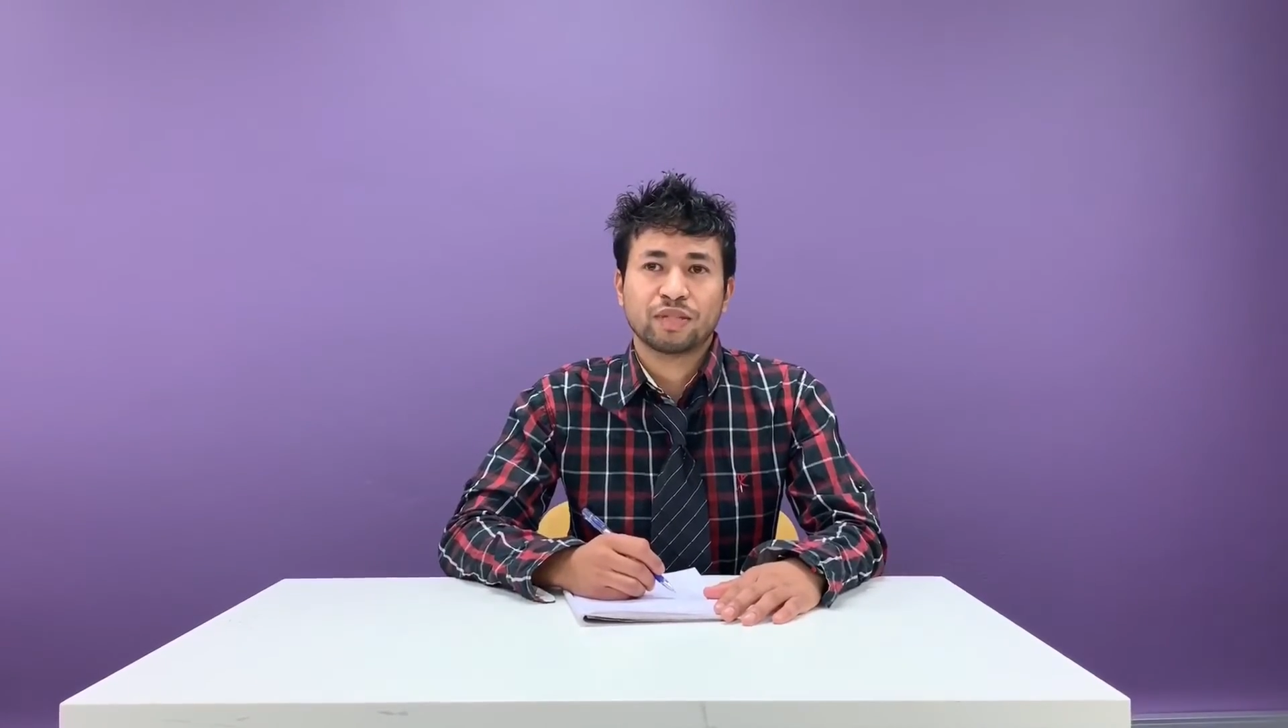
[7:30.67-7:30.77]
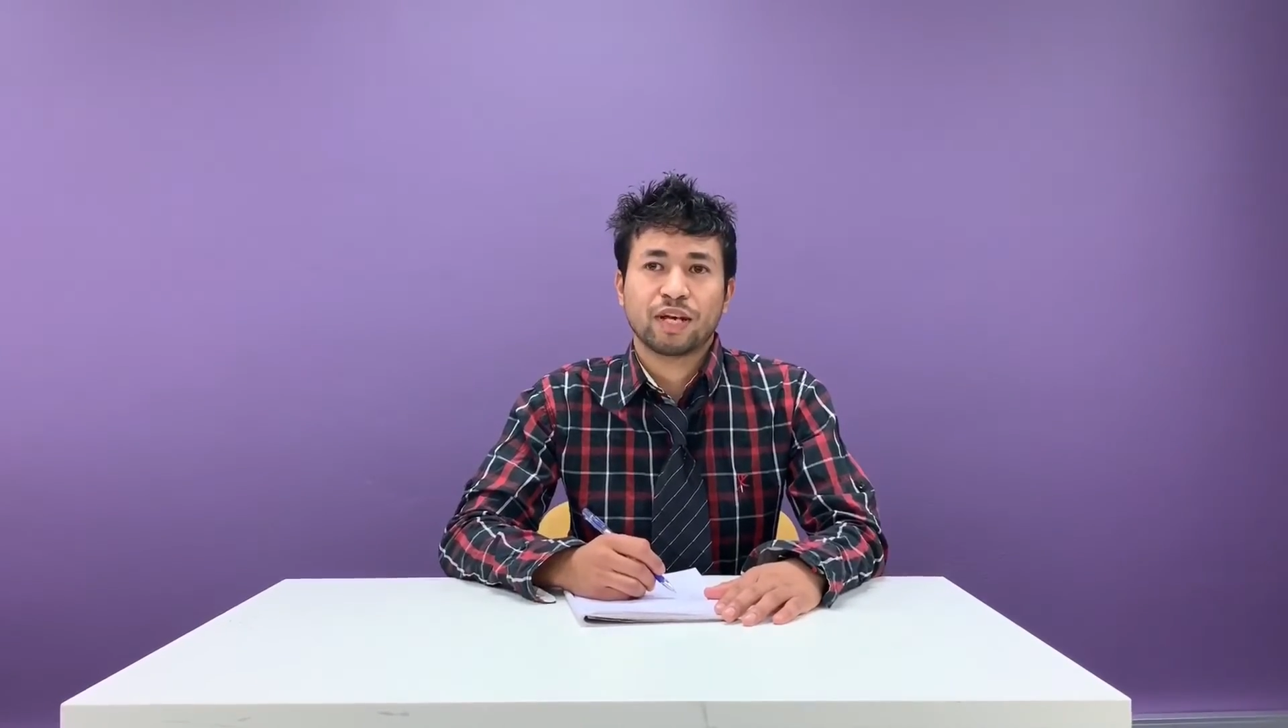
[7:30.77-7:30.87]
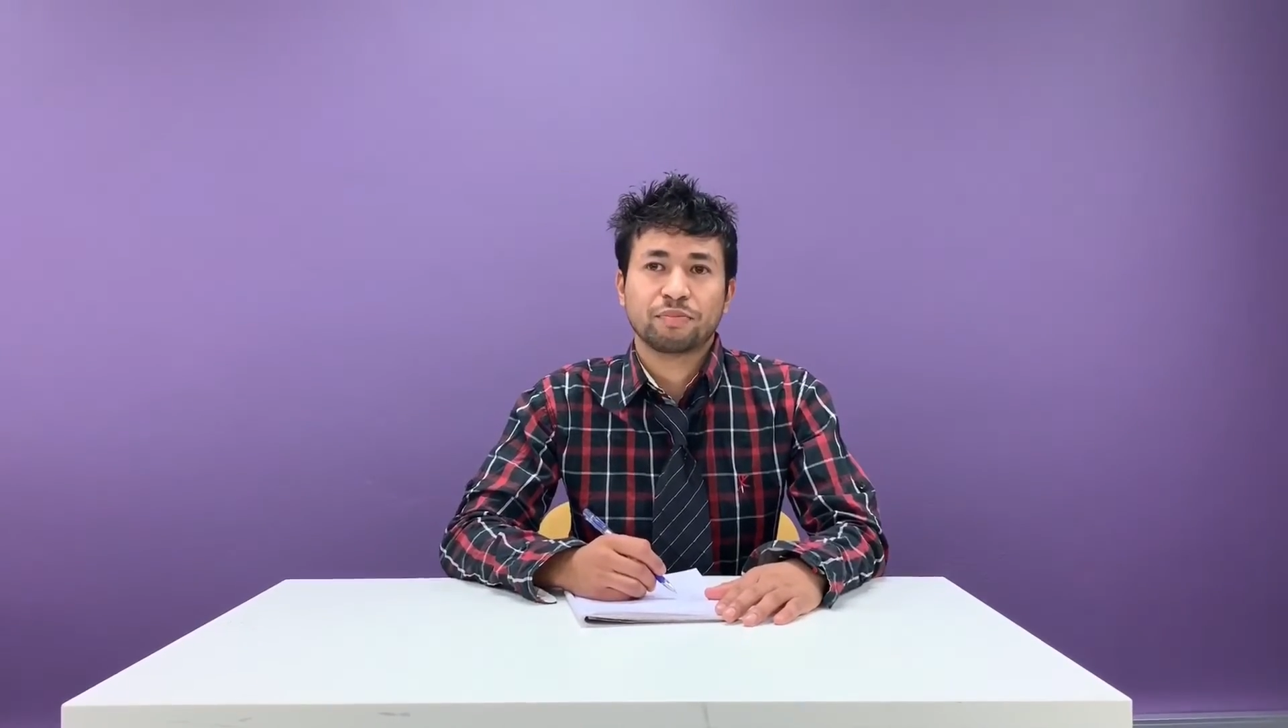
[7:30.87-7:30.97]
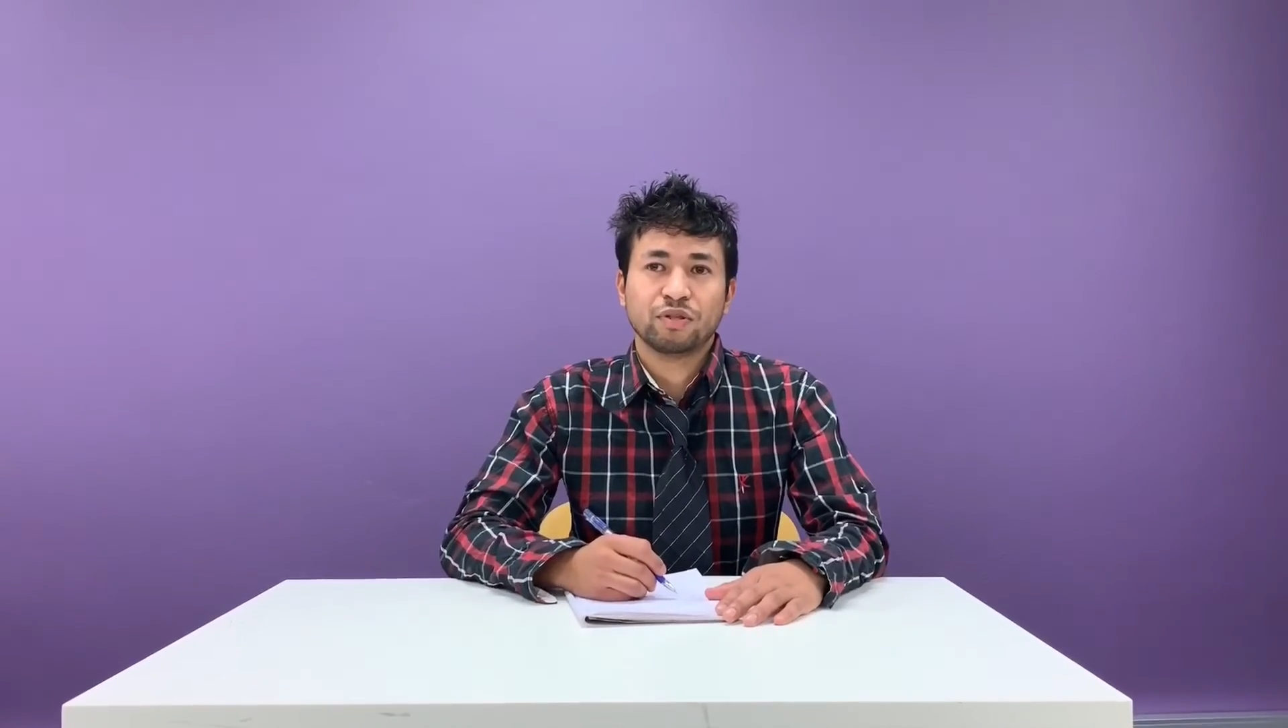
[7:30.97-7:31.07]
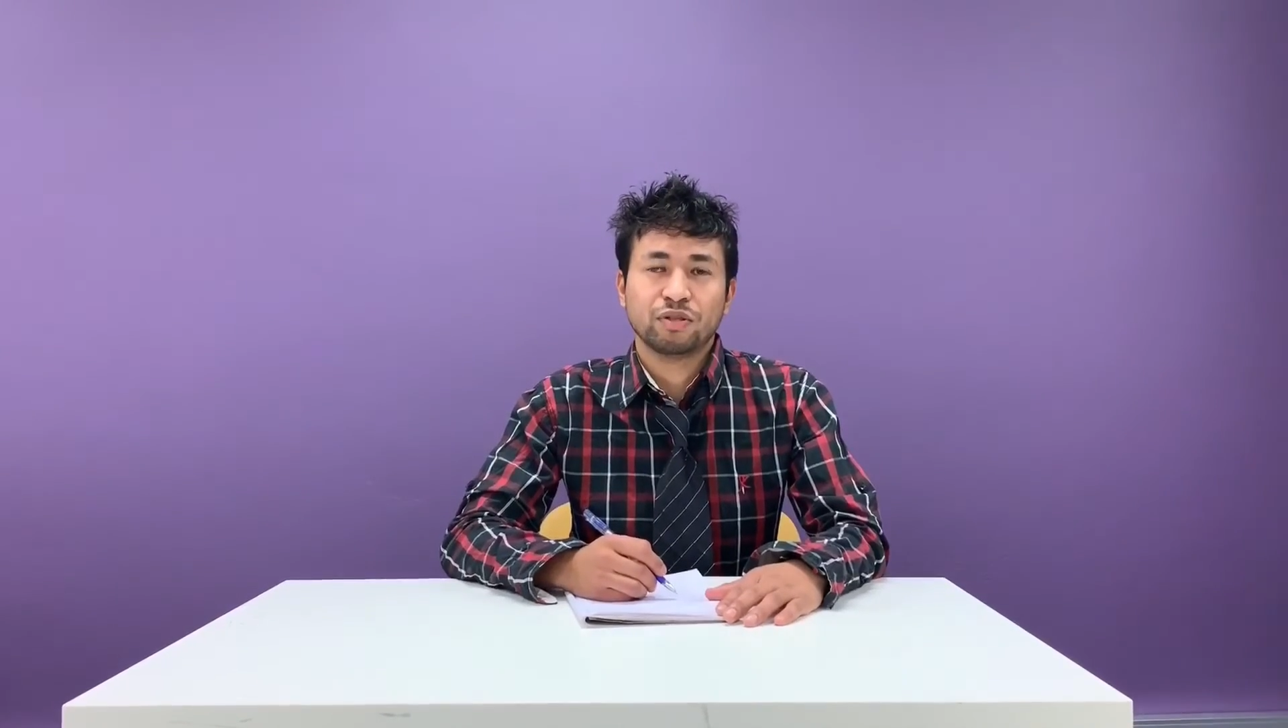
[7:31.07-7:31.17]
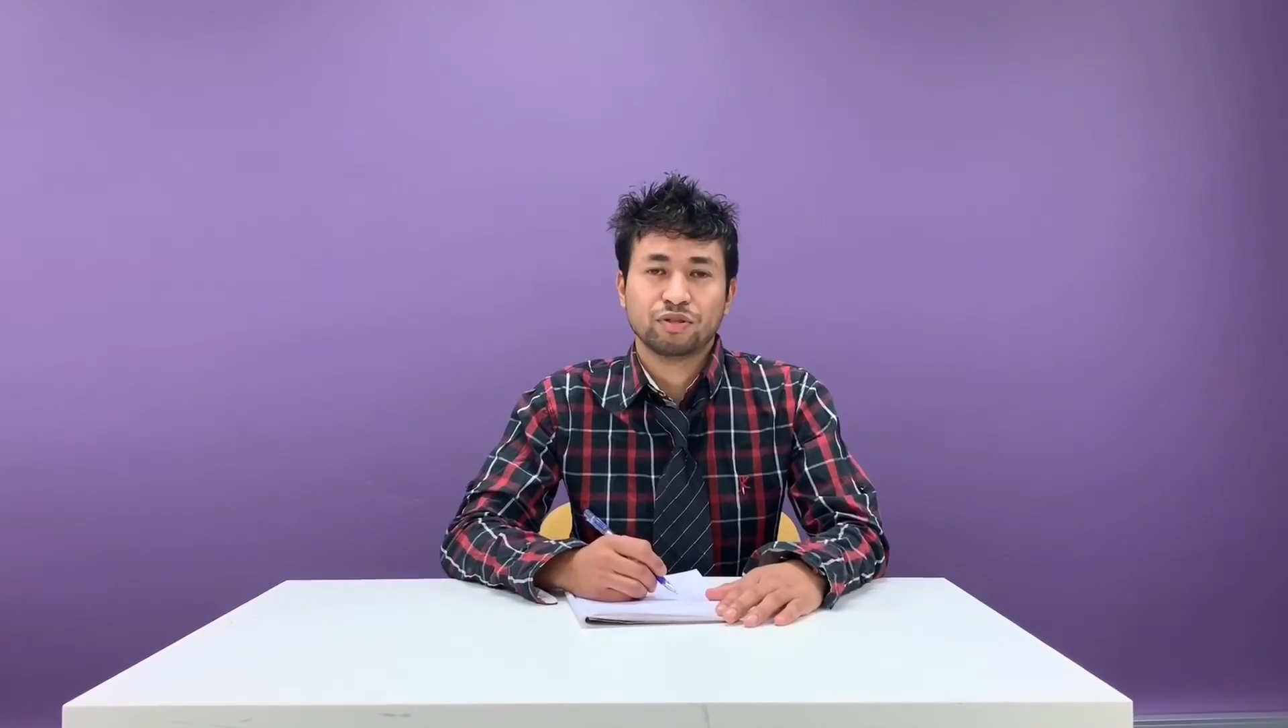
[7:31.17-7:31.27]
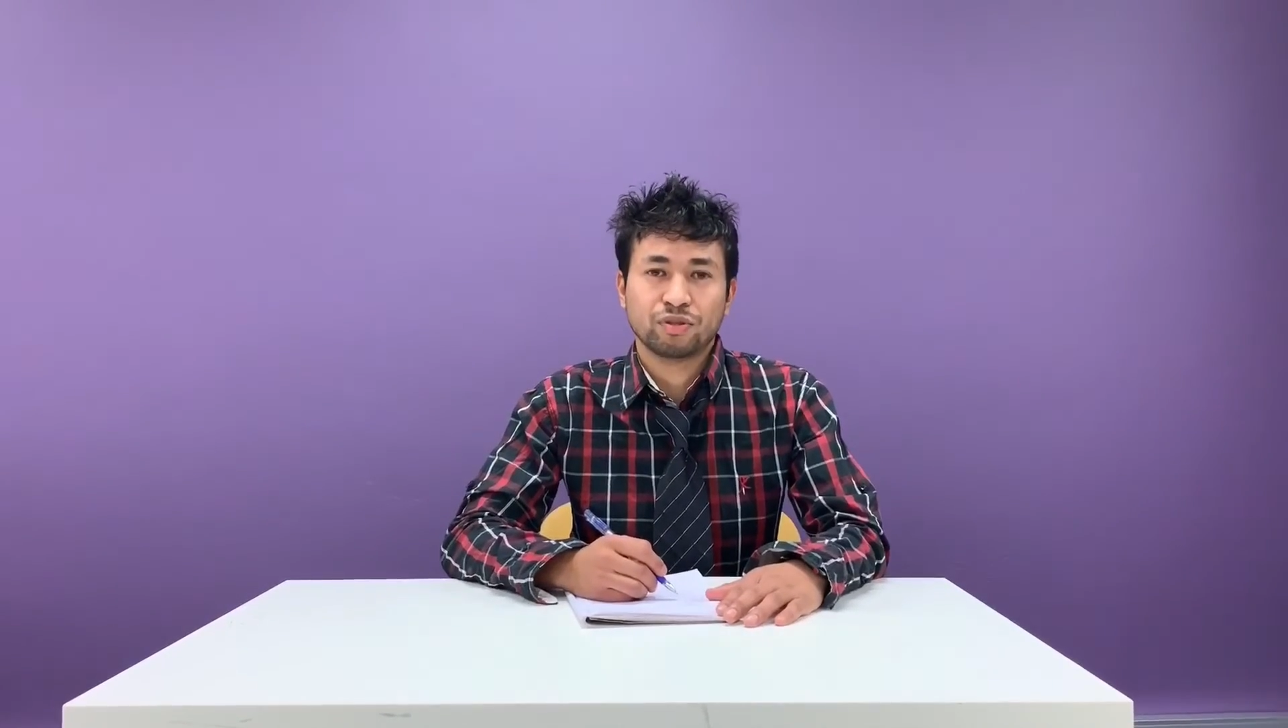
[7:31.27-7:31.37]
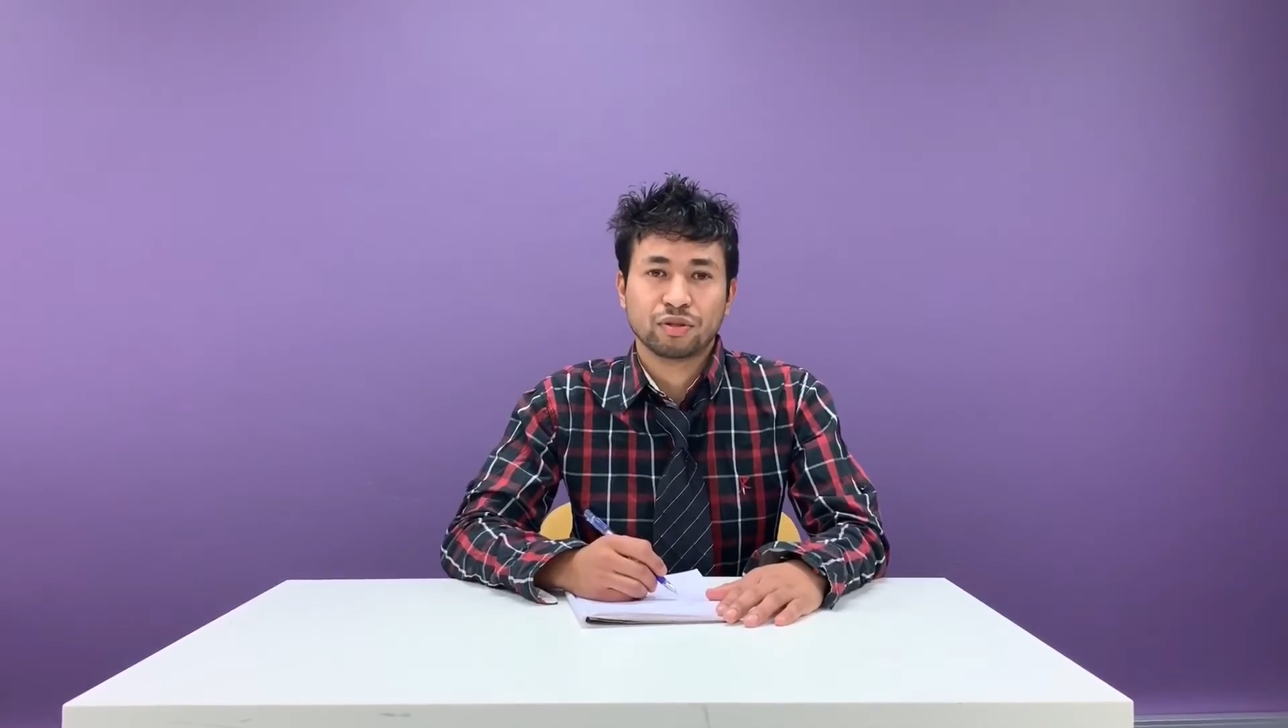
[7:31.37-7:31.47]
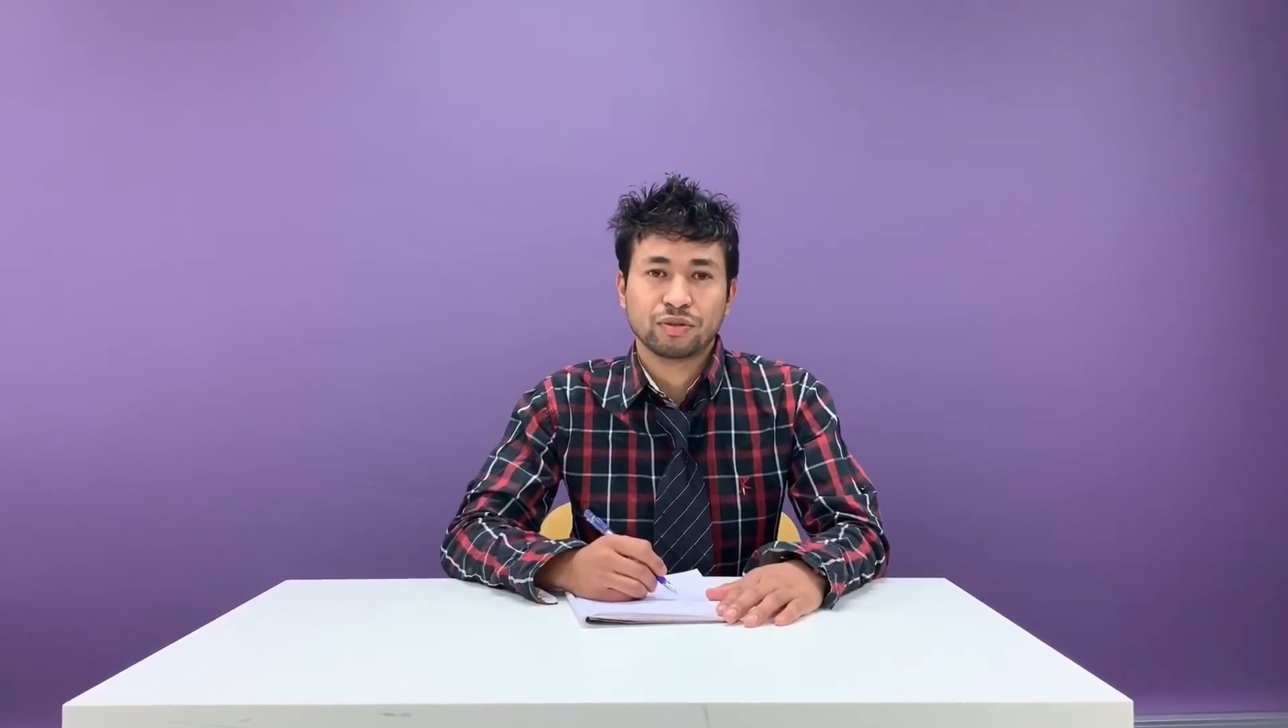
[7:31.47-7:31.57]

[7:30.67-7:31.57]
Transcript: can be ensured.